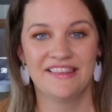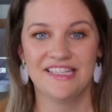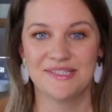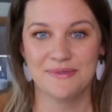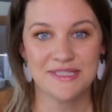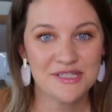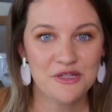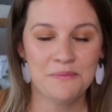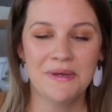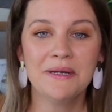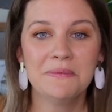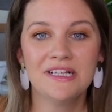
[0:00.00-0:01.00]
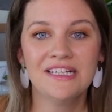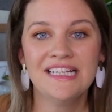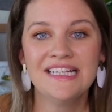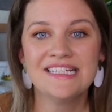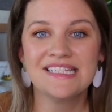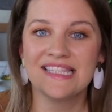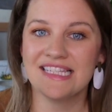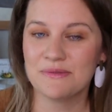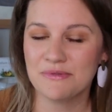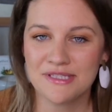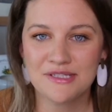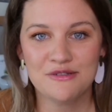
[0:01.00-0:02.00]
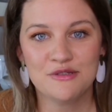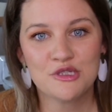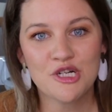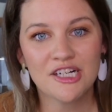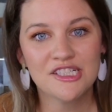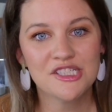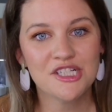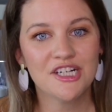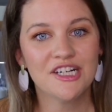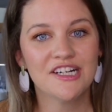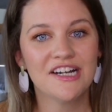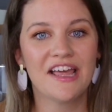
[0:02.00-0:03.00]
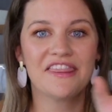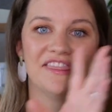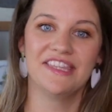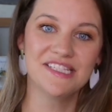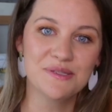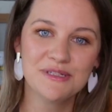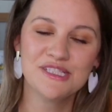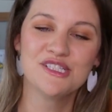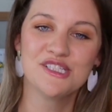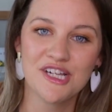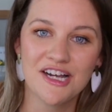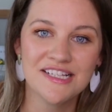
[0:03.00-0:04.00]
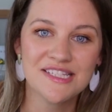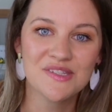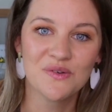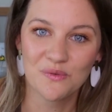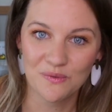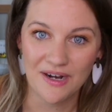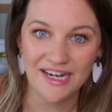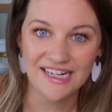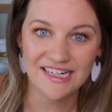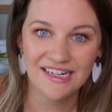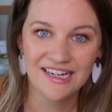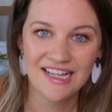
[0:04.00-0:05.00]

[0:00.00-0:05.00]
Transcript: This one's too minimalist, this one's too structured, this one's just right.